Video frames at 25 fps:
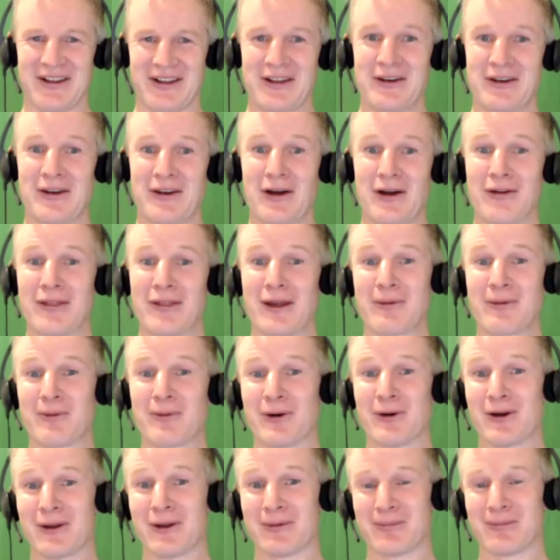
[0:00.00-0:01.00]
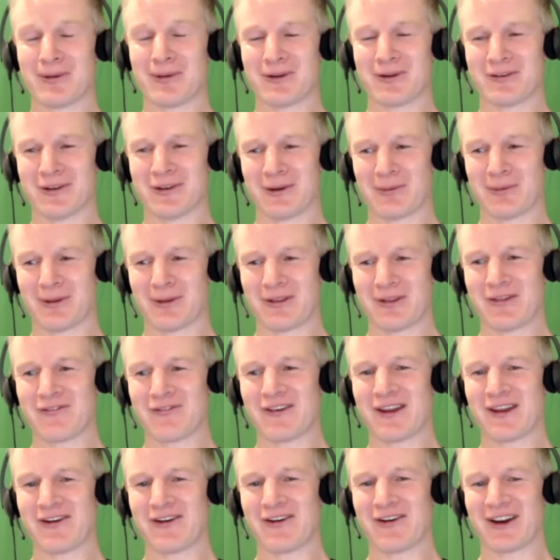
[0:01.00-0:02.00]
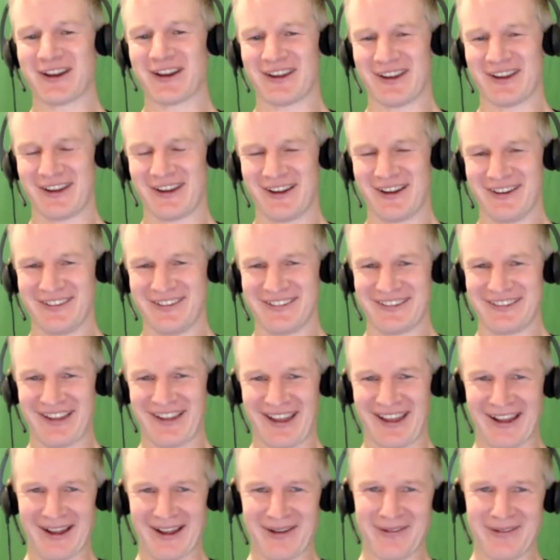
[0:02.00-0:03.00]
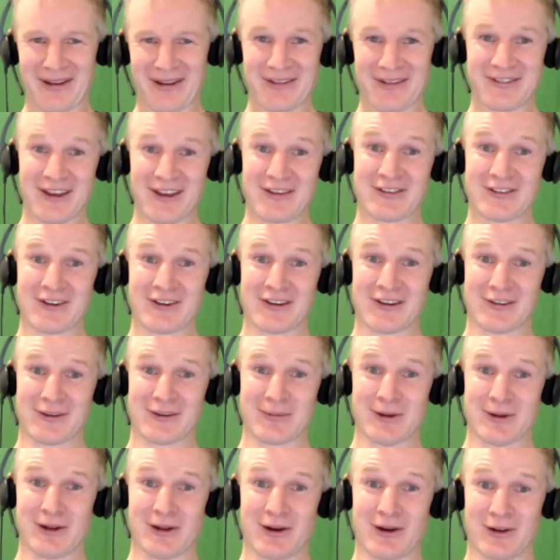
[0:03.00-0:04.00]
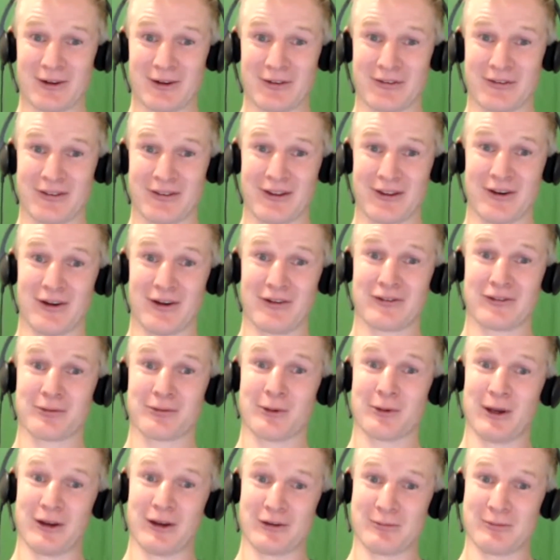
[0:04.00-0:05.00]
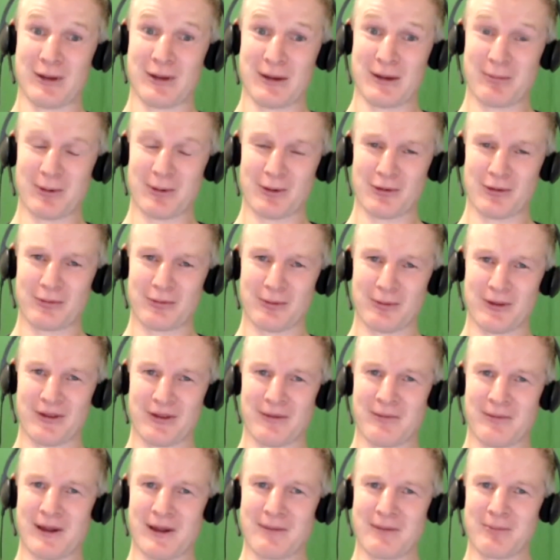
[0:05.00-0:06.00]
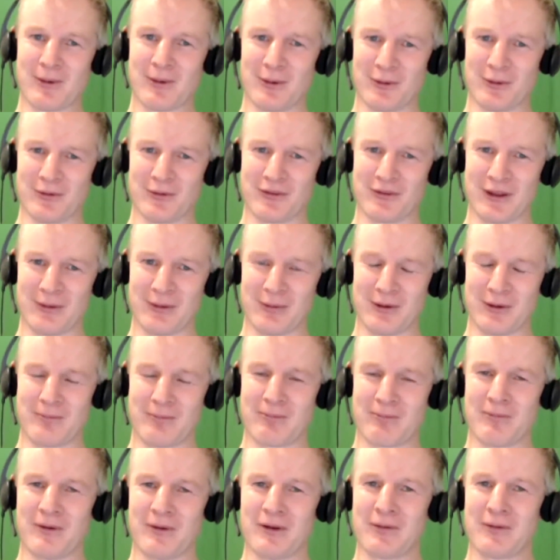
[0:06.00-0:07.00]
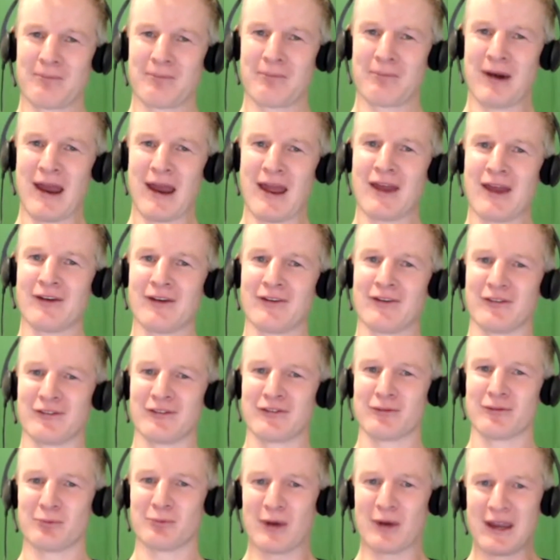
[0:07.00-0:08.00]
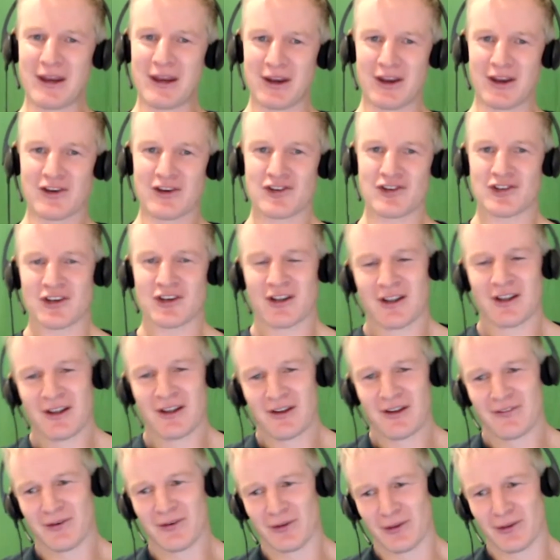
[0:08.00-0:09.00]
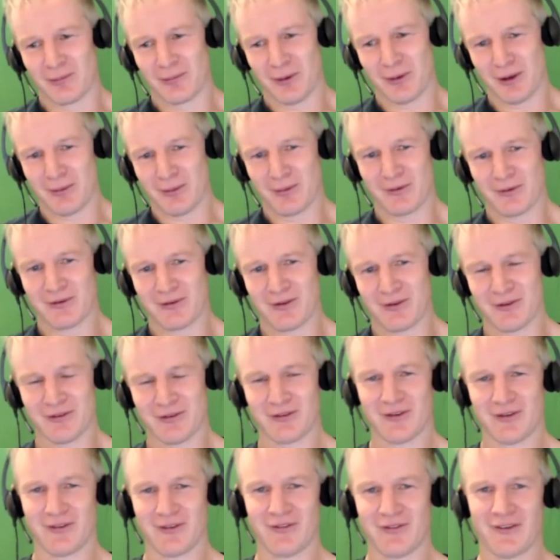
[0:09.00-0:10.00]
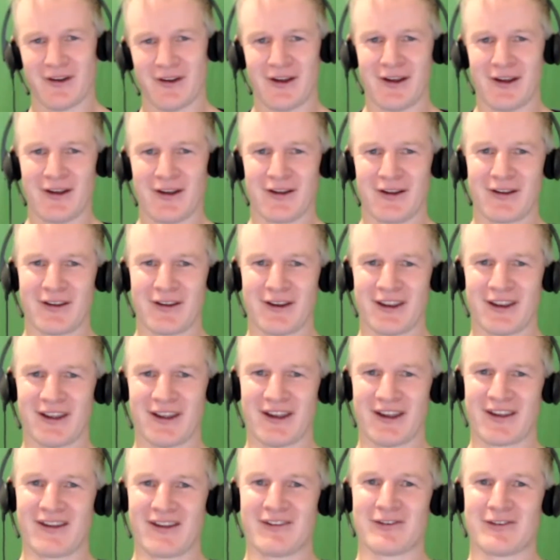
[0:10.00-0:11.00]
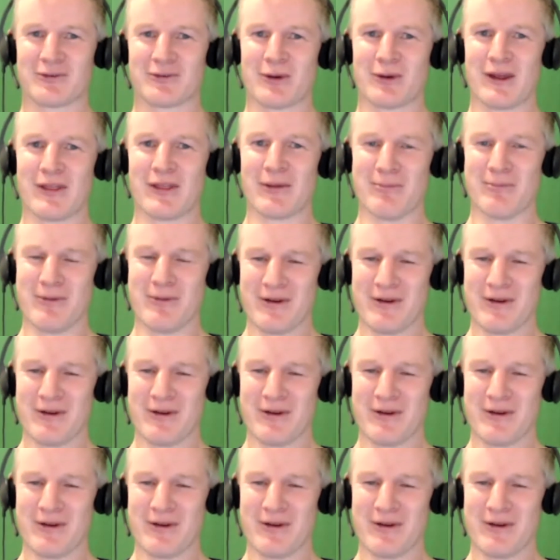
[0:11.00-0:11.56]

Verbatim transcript: No, they weren't, but uh, we live near IKEA. Uh, it's actually, to be honest, they're not Swedish meatballs, but they're meatballs that we brand as Swedish for the purposes of uh, getting our kids to eat them.